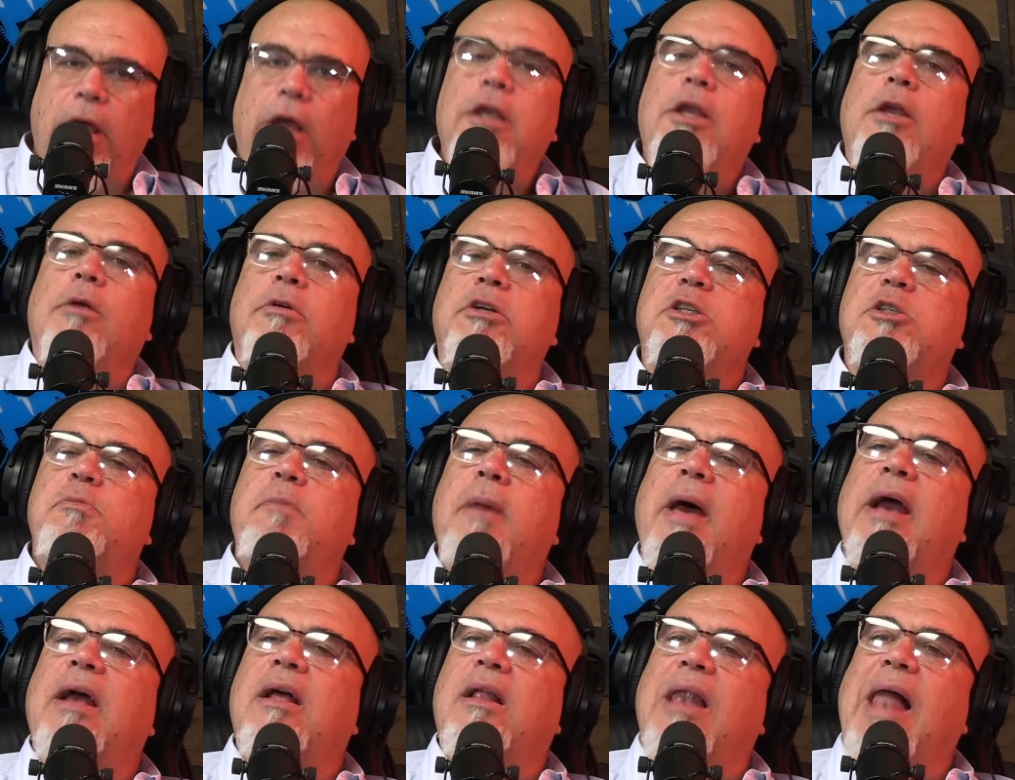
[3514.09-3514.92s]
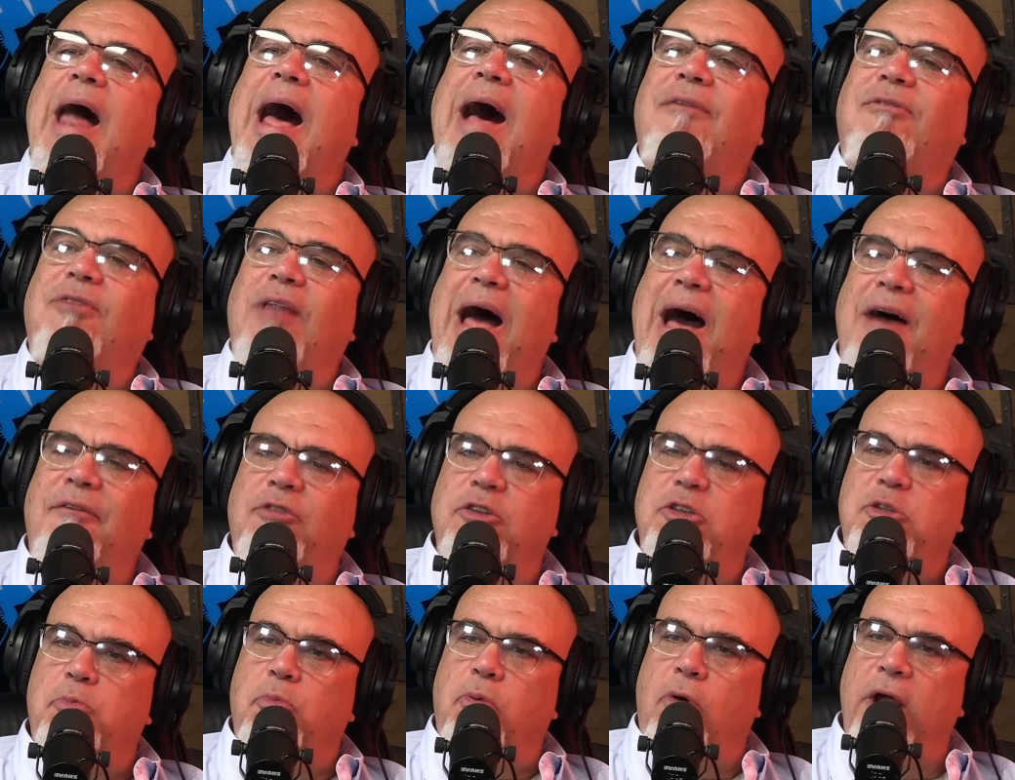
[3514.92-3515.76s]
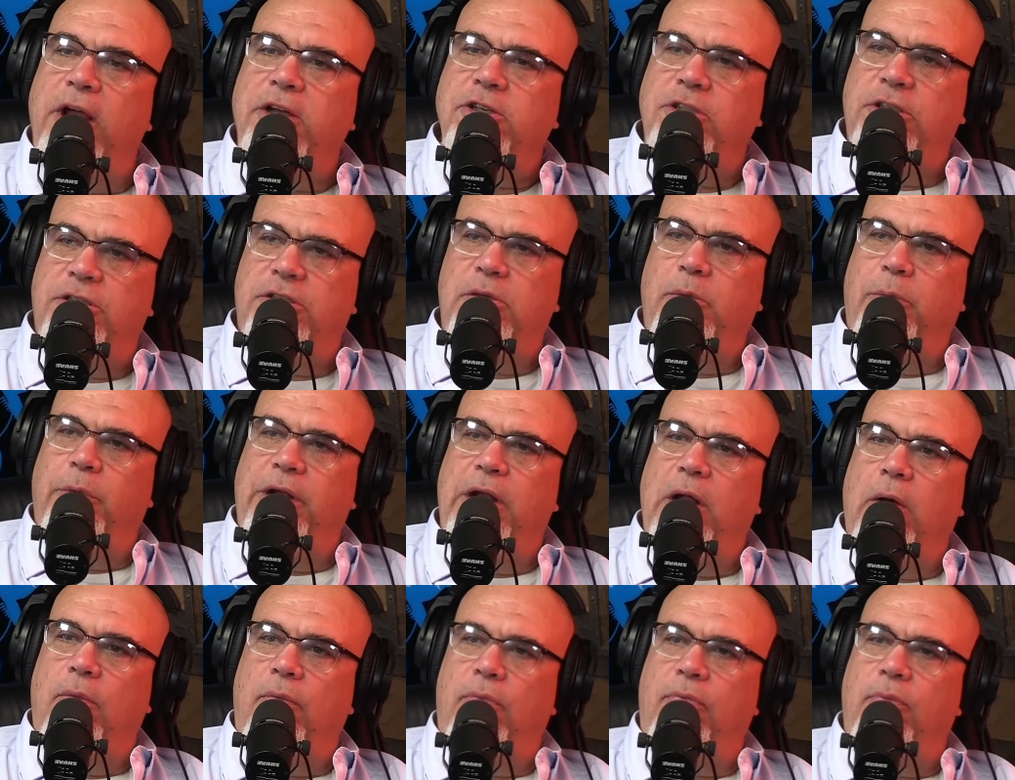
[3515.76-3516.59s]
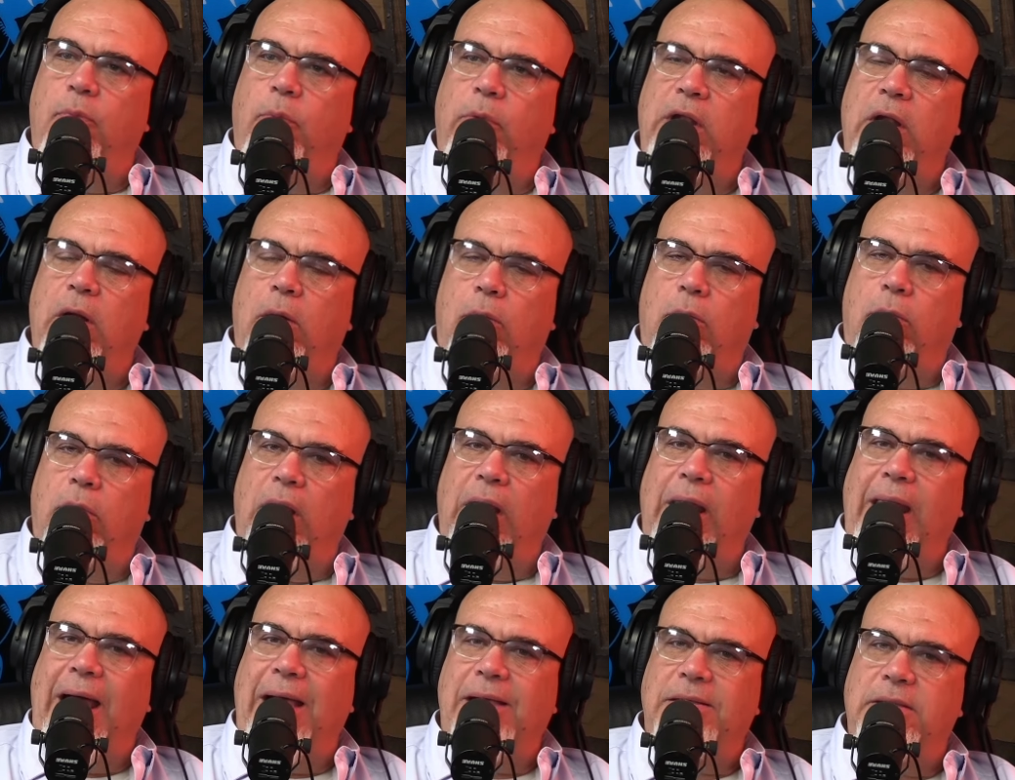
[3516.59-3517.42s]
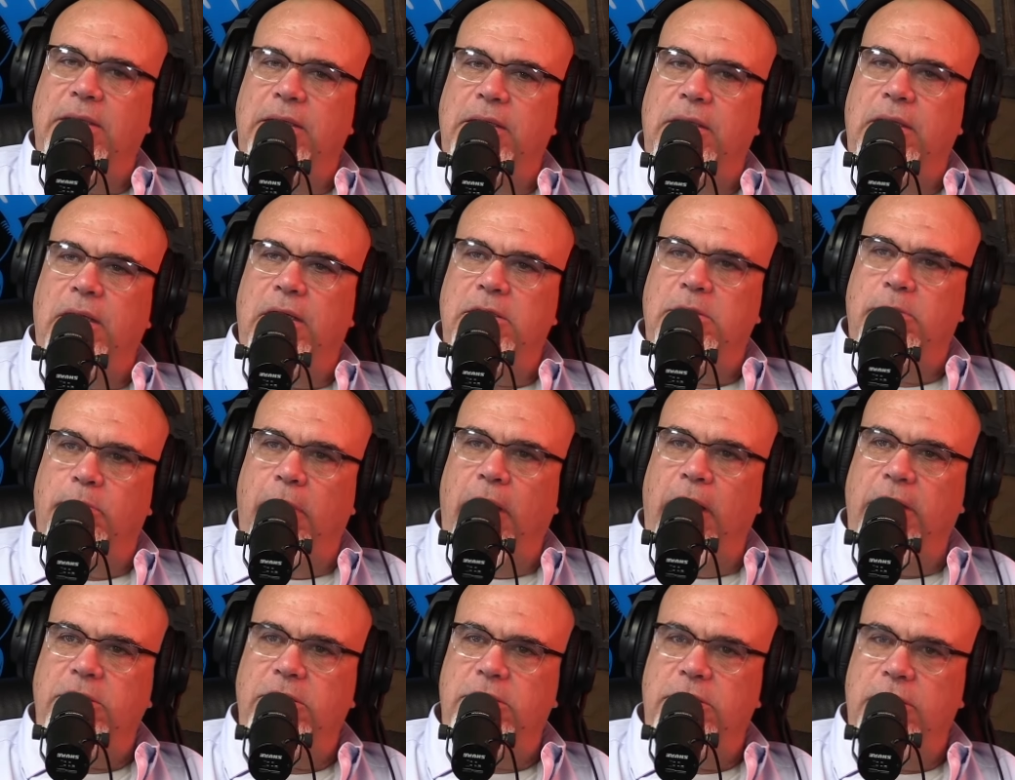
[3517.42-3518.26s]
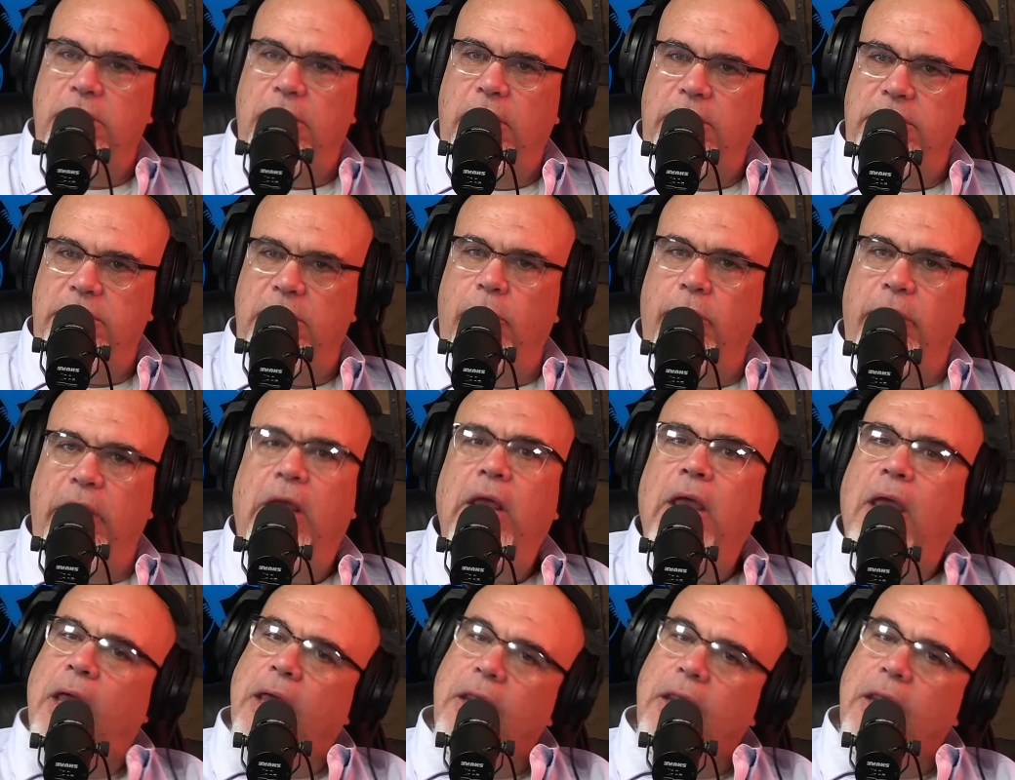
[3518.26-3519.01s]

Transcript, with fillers: You respect life. Life is precious, and we don't we don't realize it as much until we.